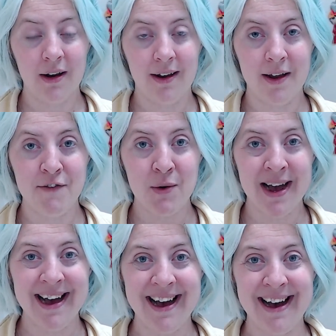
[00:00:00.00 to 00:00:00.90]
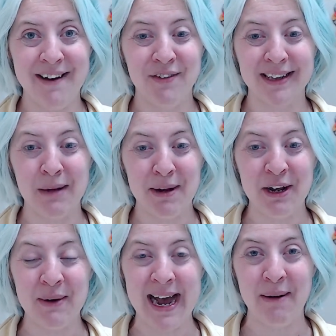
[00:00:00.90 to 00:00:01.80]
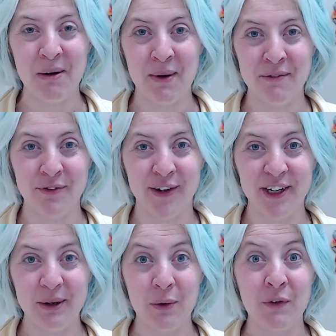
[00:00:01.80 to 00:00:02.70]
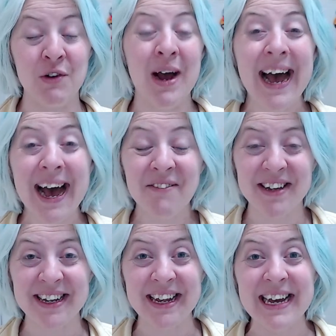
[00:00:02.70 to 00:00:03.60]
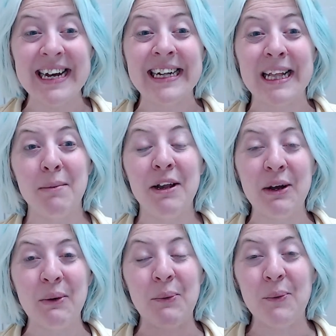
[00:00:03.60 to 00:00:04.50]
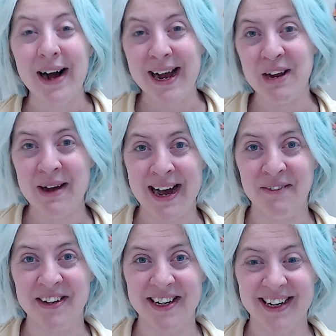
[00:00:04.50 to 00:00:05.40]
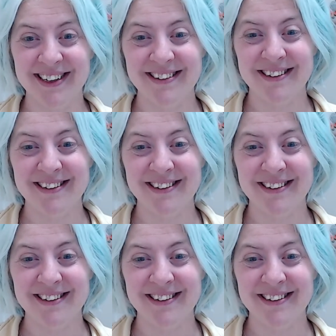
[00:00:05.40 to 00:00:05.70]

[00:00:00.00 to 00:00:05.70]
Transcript: If you have, let me know how it went for you. Or if you haven't, let me know why you haven't yet.